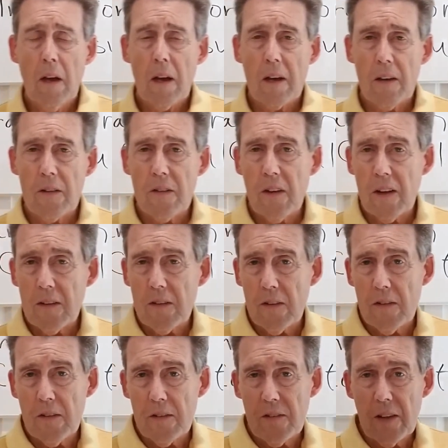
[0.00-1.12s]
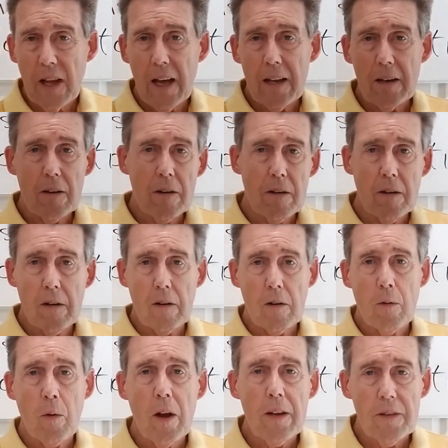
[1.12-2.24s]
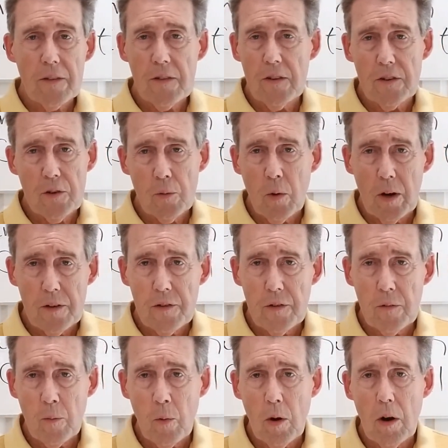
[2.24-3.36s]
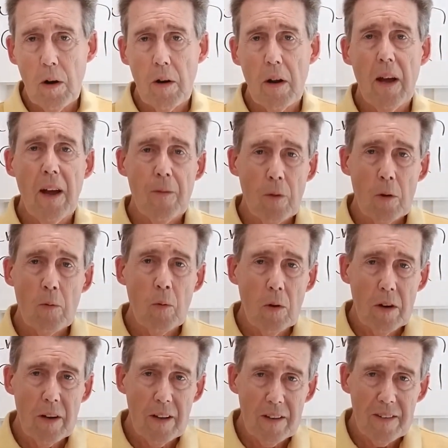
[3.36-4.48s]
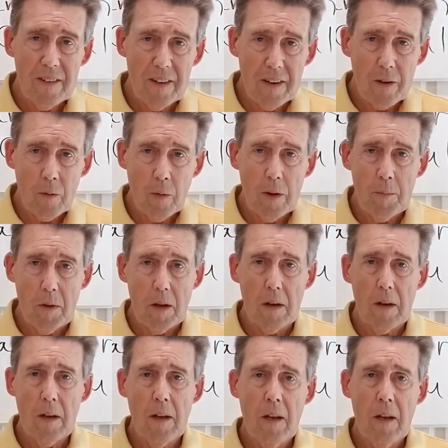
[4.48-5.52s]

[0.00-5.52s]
And consensus is that great situation where everyone is in agreement.